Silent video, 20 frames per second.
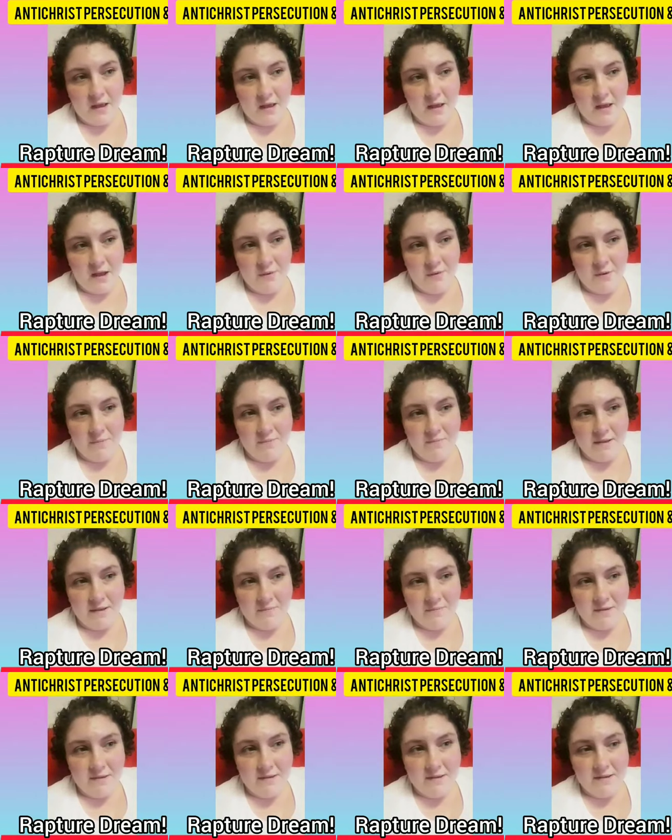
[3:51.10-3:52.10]
I
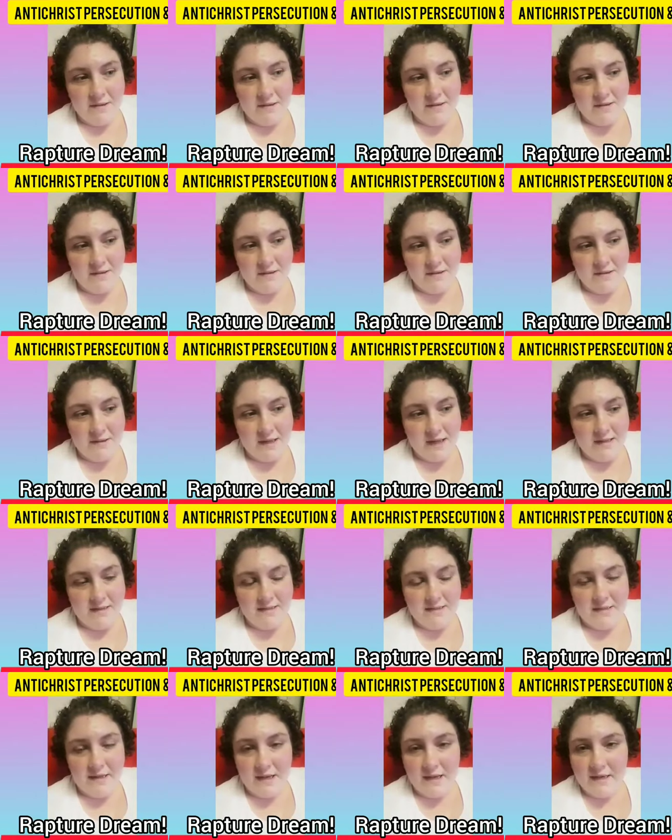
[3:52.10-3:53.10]
remember the, the, the
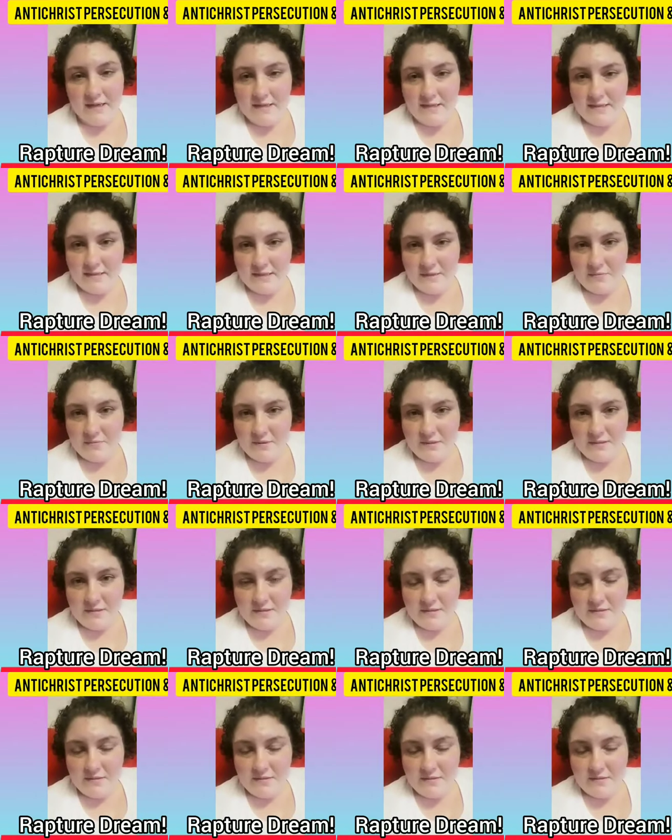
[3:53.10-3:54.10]
anxiety
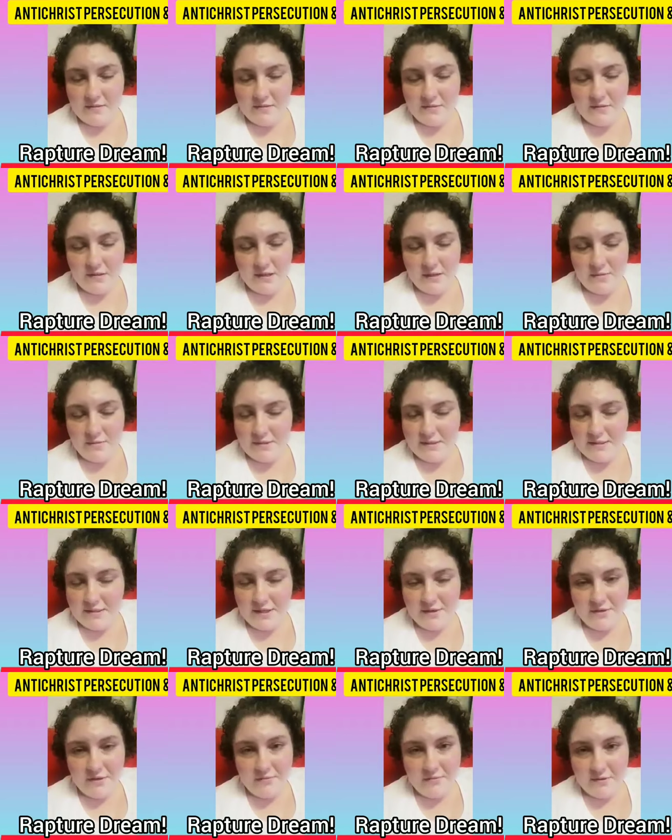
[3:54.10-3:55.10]
was it was
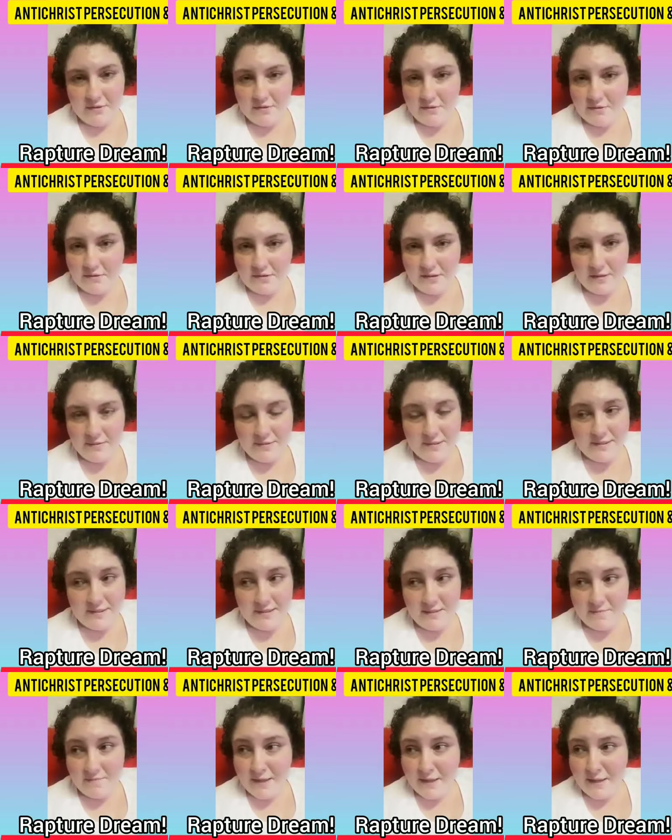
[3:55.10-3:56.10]
terrible. It was
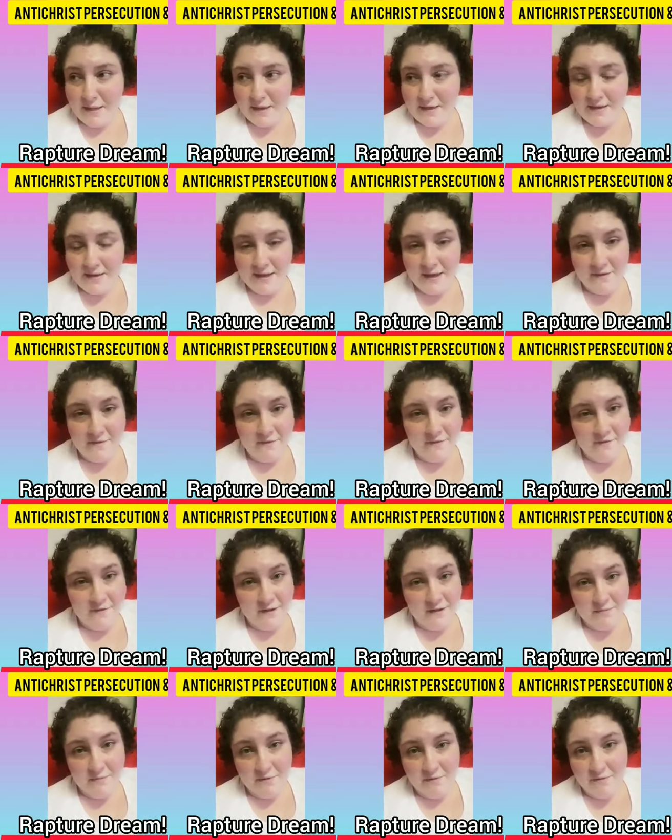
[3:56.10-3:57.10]
something I'd never
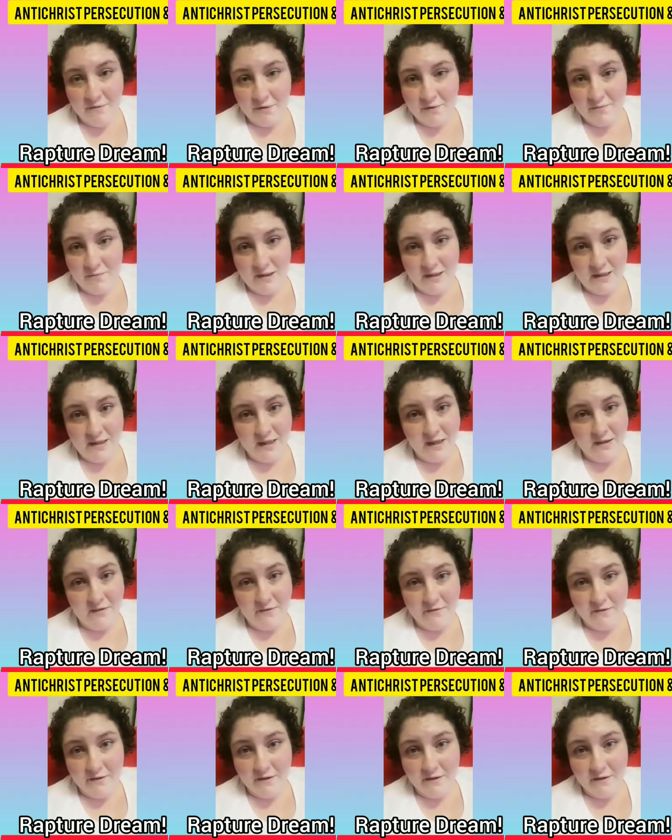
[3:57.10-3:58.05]
felt before in my life.